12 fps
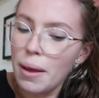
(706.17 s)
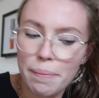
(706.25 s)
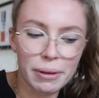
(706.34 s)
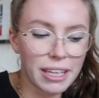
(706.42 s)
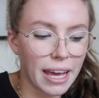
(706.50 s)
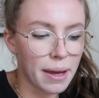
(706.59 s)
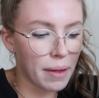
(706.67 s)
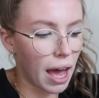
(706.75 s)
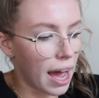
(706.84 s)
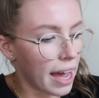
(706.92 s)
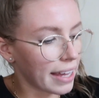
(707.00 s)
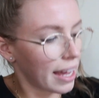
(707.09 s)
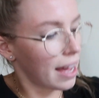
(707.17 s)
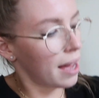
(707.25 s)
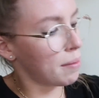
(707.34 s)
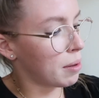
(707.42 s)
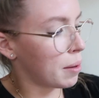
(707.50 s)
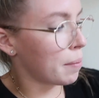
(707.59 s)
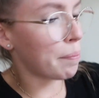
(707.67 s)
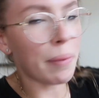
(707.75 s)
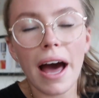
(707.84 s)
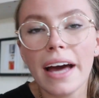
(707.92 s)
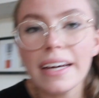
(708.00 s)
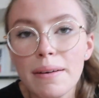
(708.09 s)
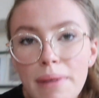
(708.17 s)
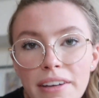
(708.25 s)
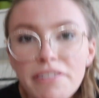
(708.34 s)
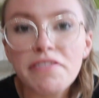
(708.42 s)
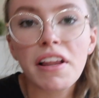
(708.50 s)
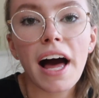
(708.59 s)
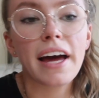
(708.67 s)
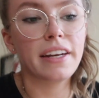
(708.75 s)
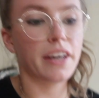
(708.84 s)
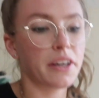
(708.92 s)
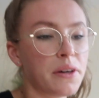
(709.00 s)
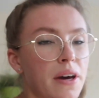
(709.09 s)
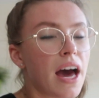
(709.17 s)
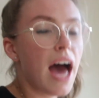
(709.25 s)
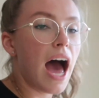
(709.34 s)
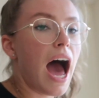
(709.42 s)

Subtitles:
But yeah, I am back at my flat now.